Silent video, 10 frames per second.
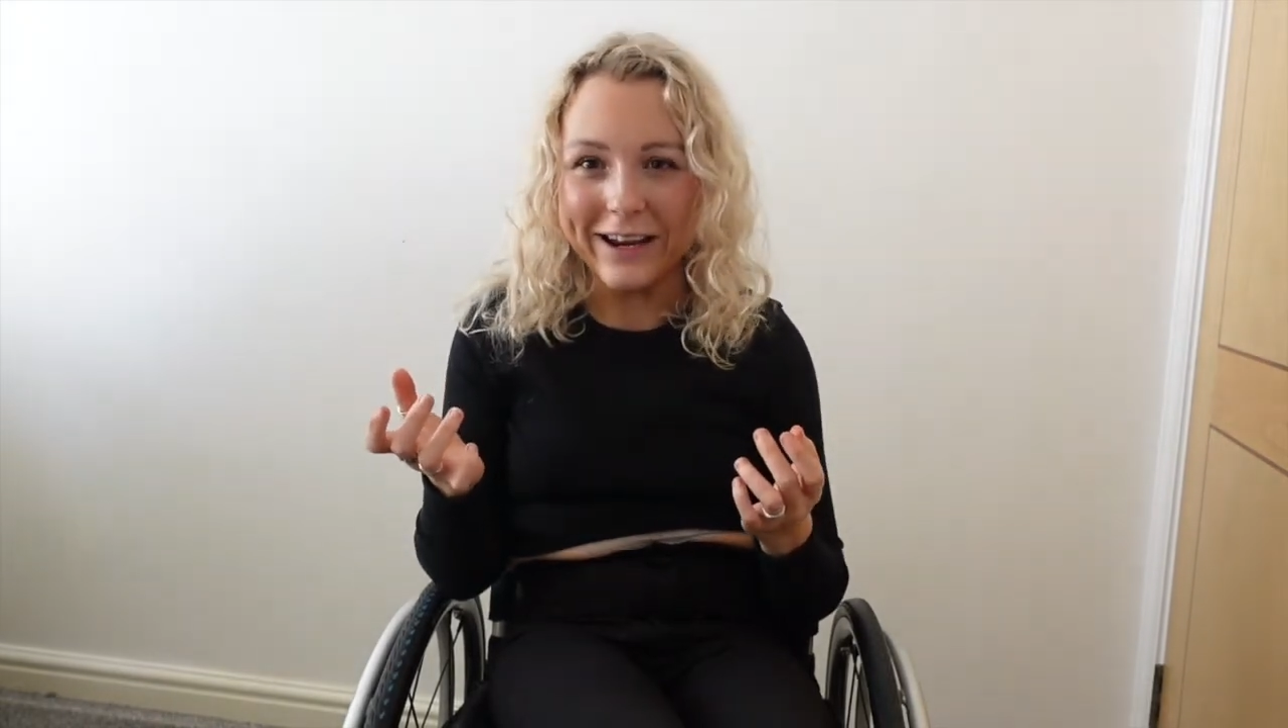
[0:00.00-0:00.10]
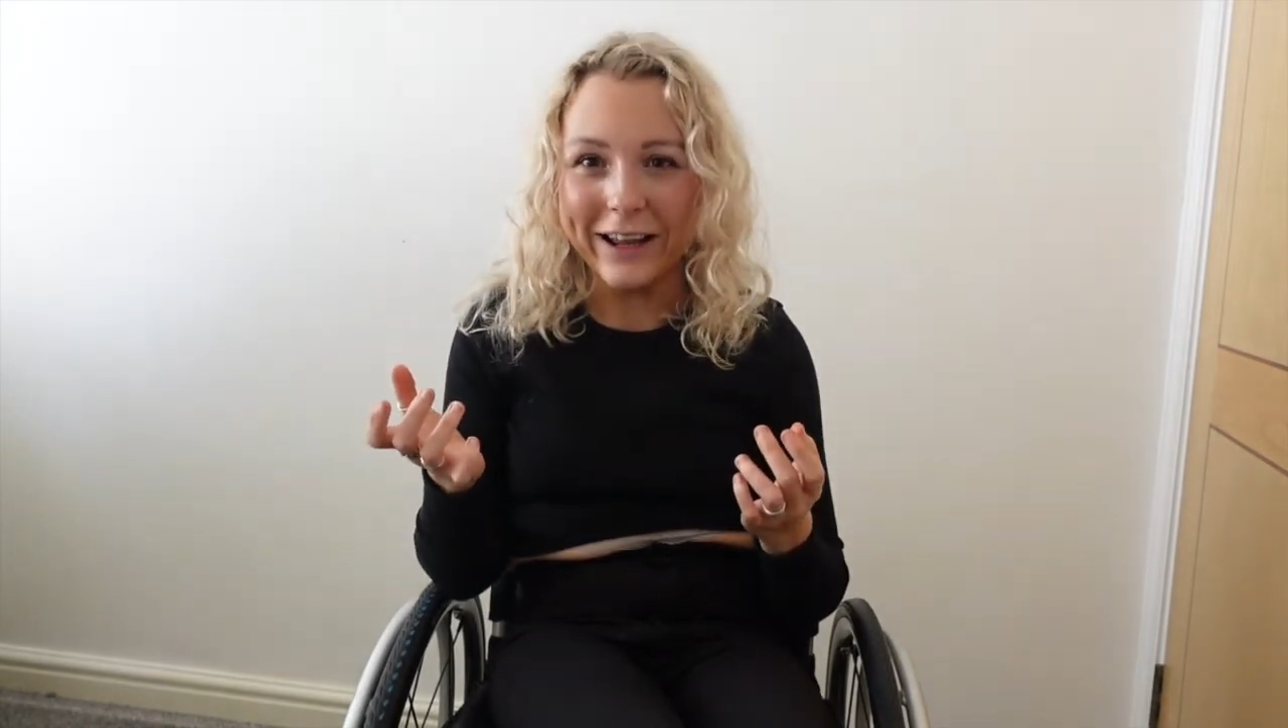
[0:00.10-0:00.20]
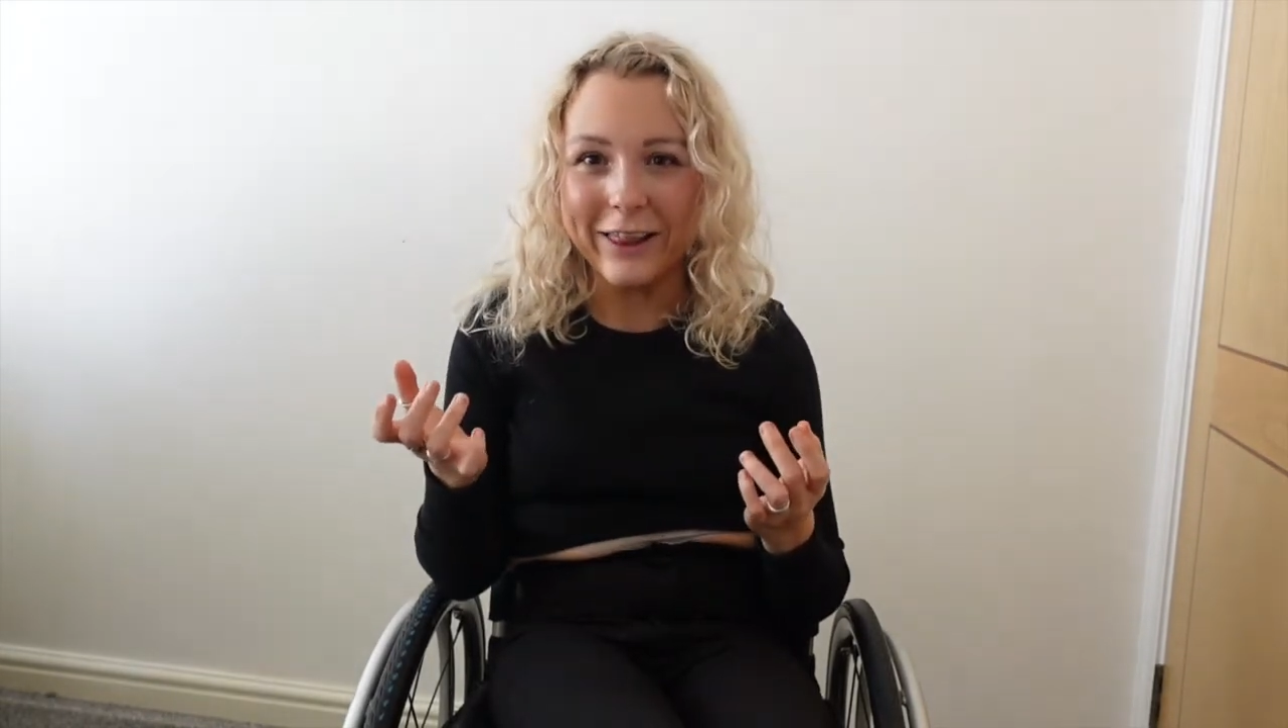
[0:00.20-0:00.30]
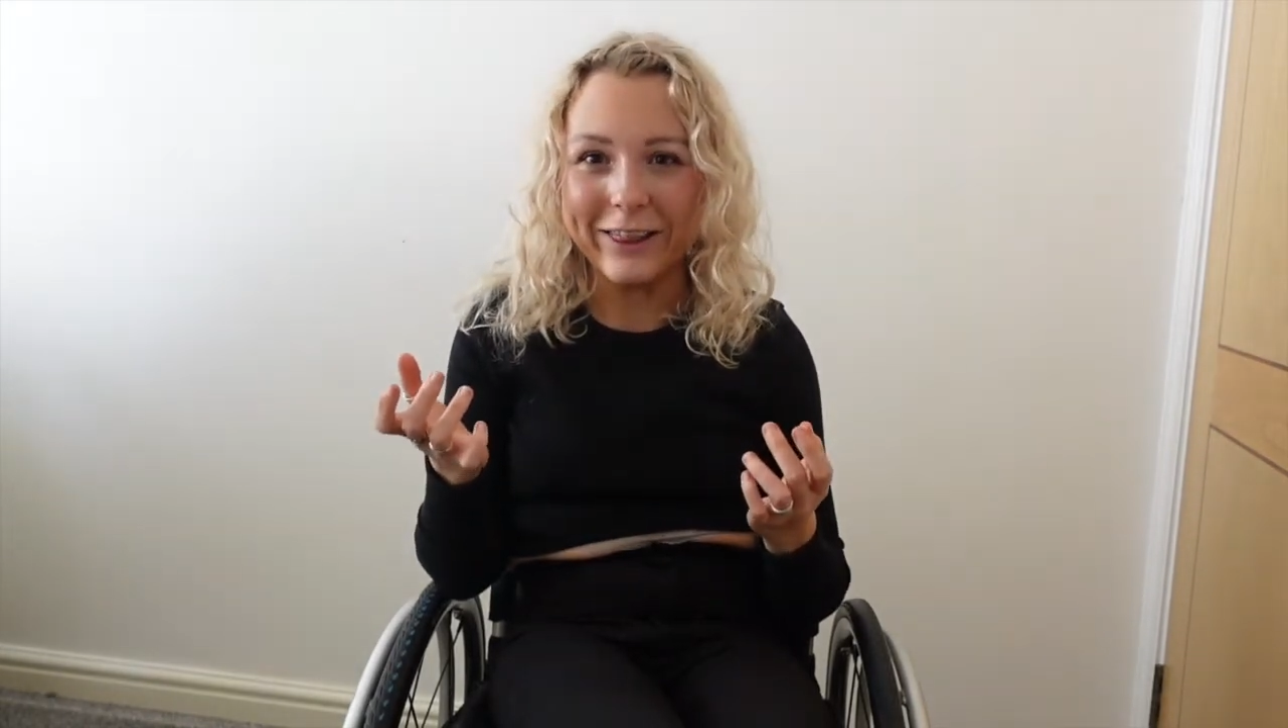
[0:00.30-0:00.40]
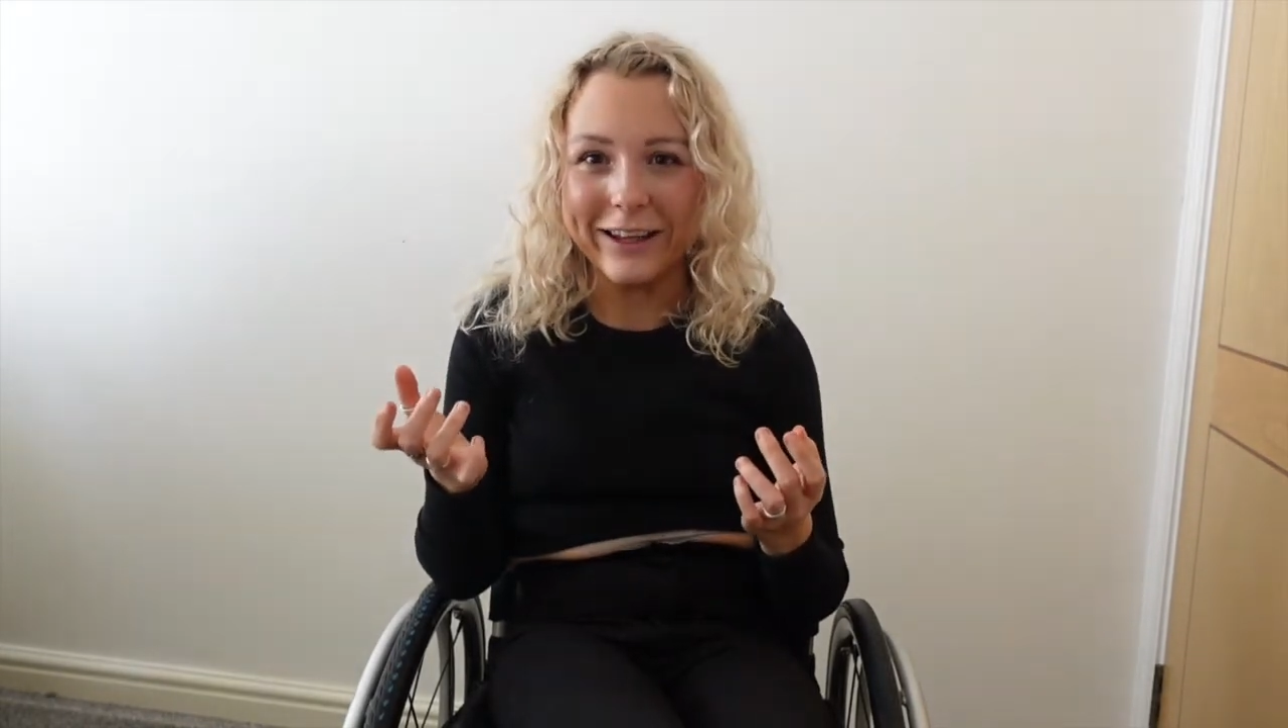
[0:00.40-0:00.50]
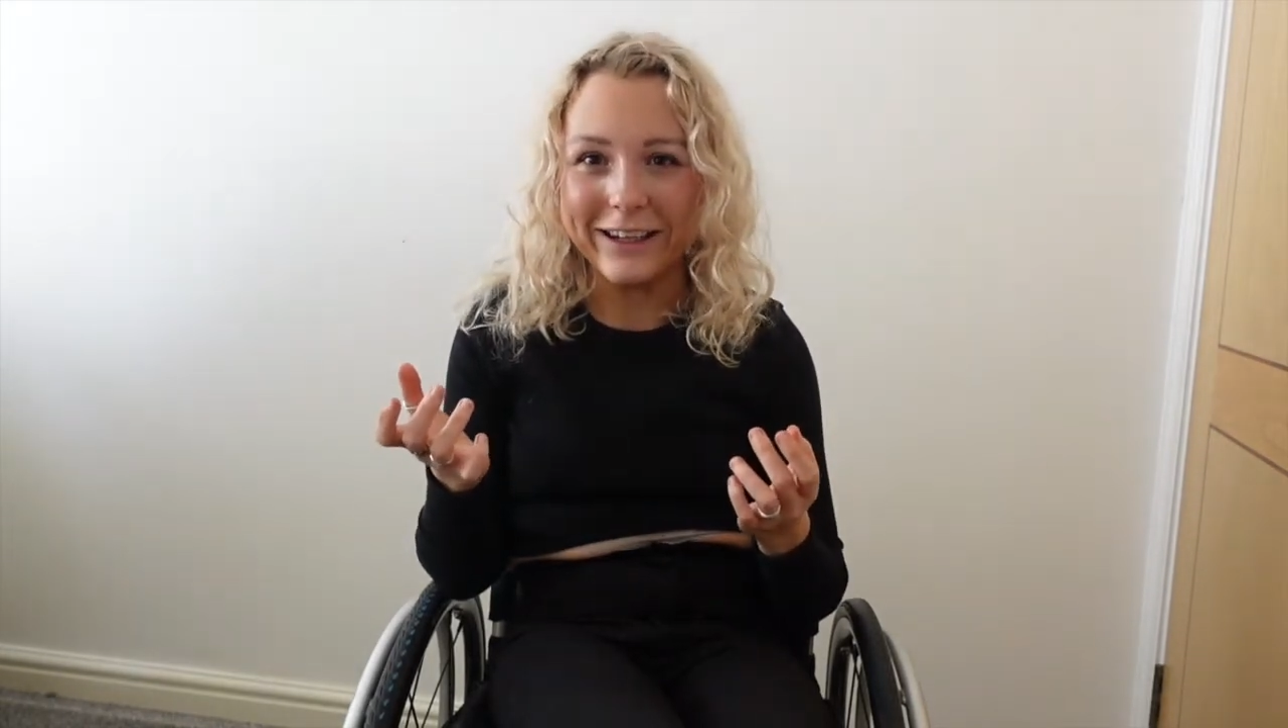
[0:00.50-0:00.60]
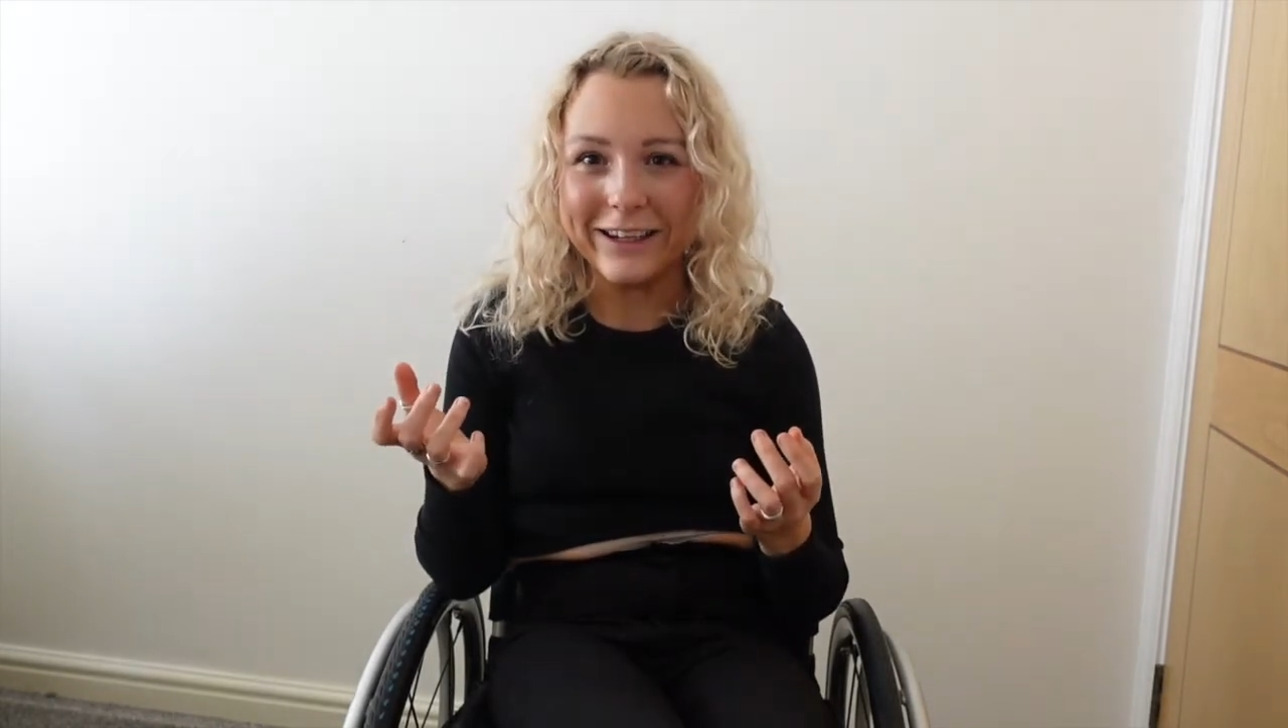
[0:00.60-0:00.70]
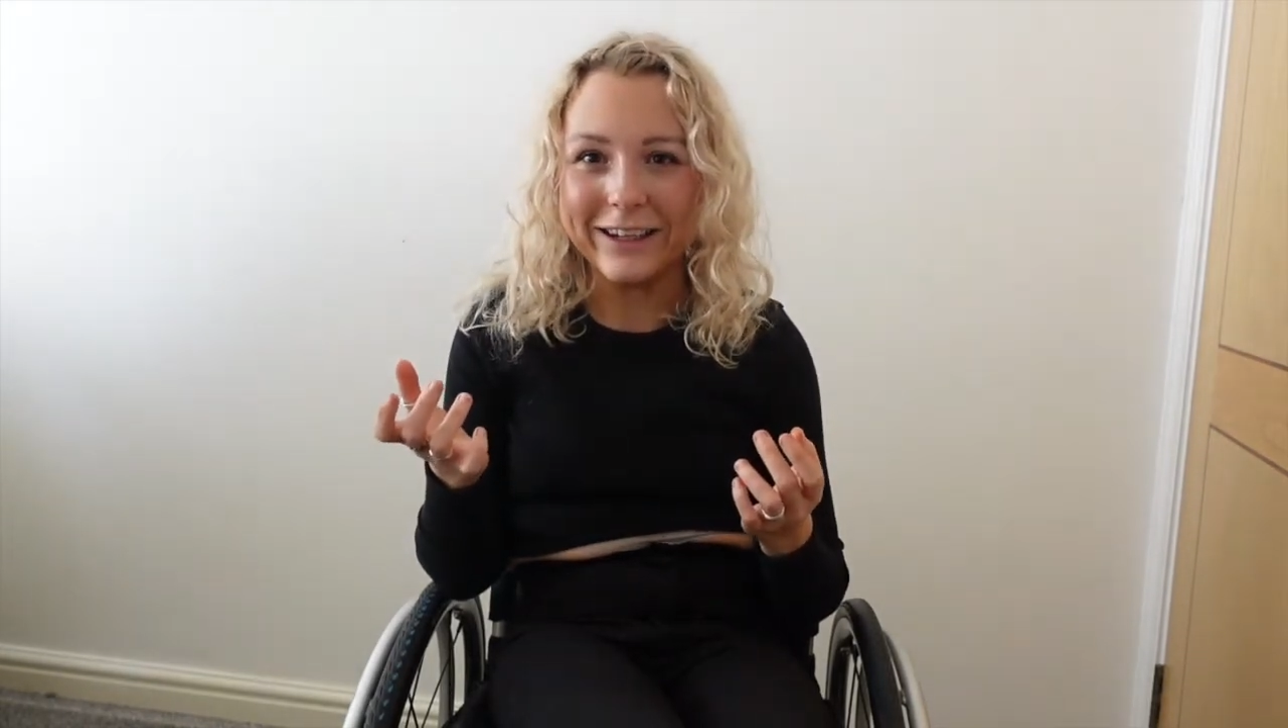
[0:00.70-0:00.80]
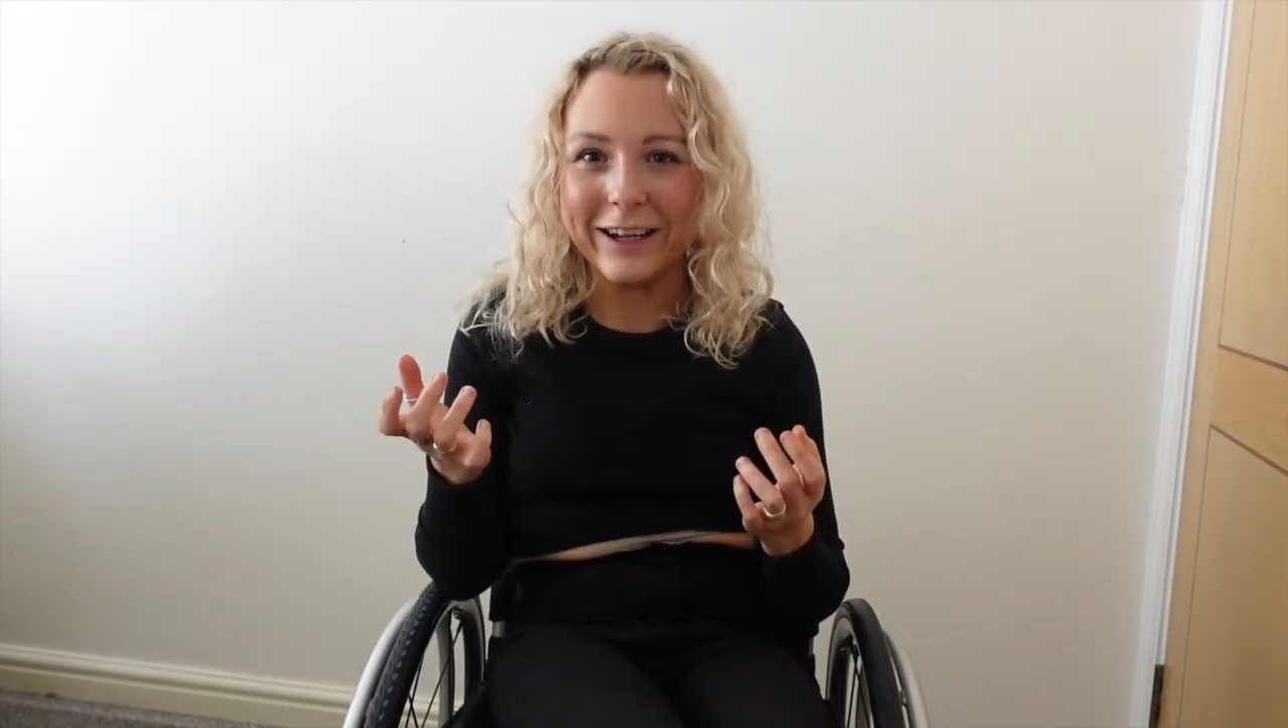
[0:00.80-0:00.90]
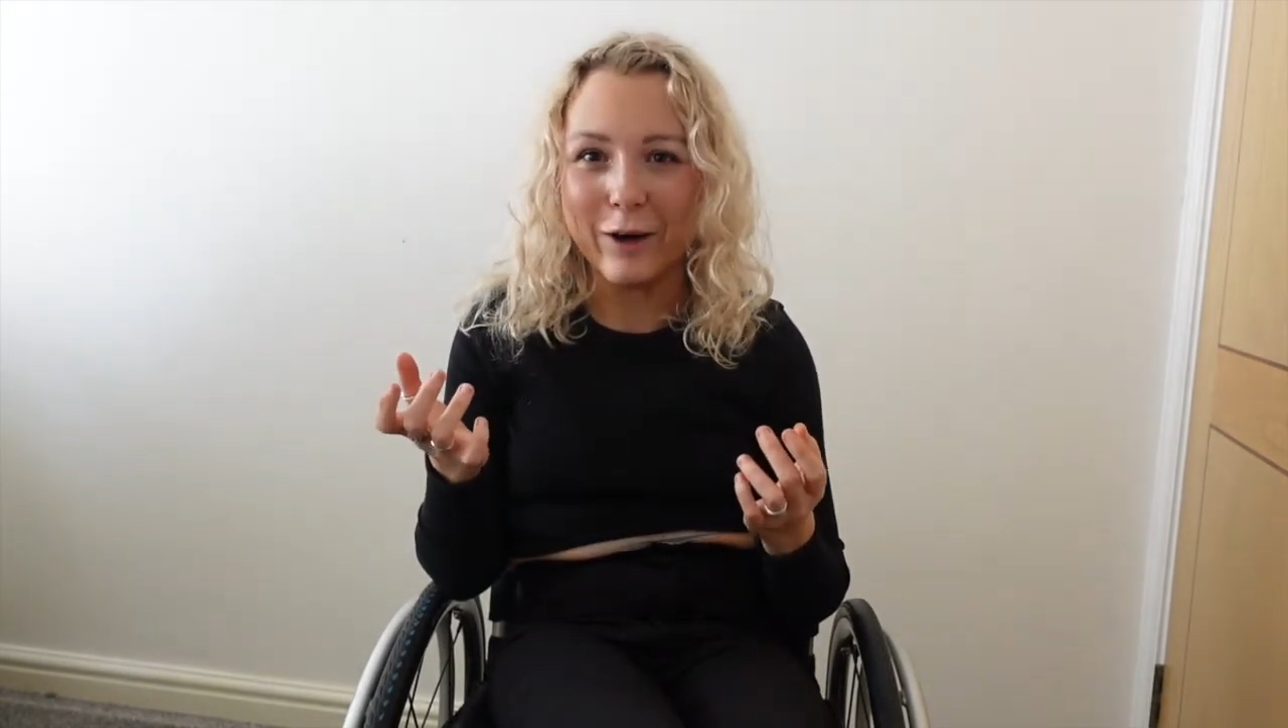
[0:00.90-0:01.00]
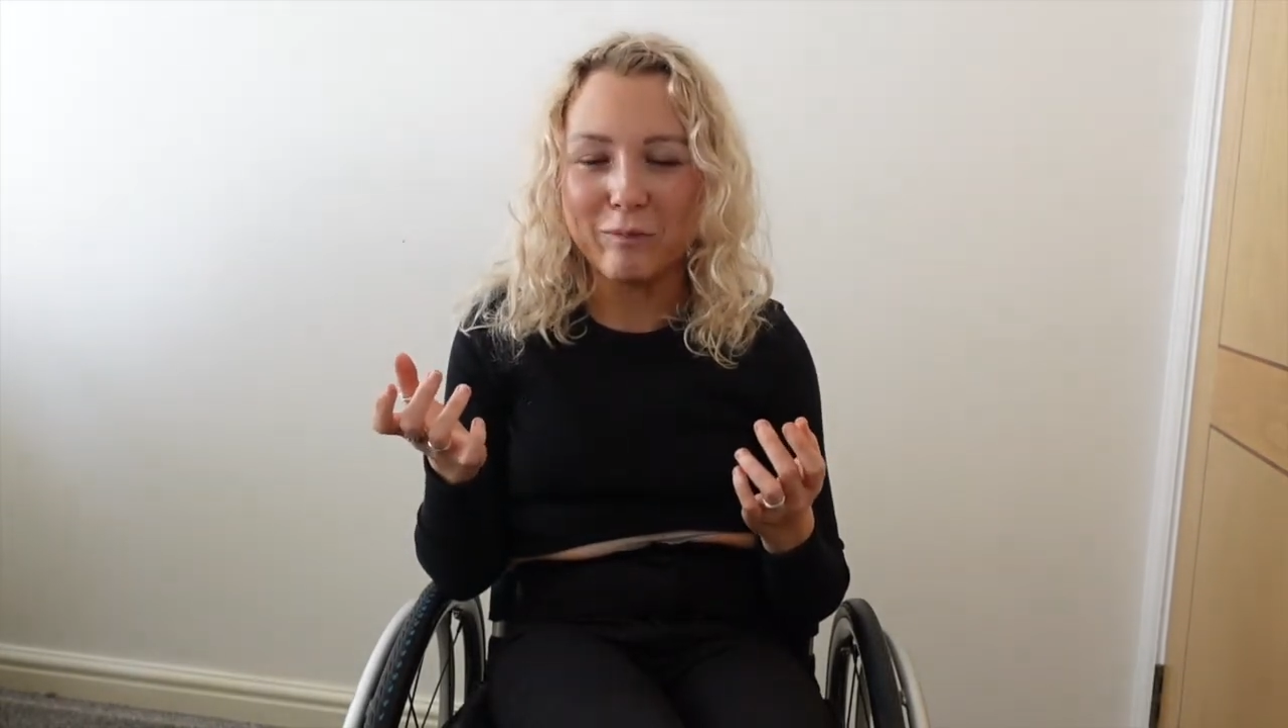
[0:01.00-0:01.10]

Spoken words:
the